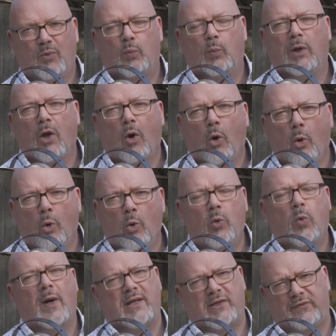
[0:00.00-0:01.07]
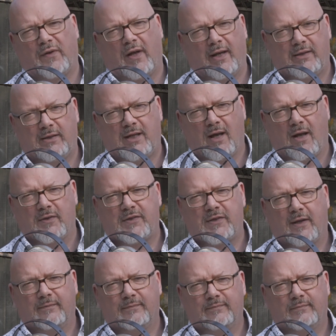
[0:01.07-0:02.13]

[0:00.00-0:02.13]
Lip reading: will always find the answer.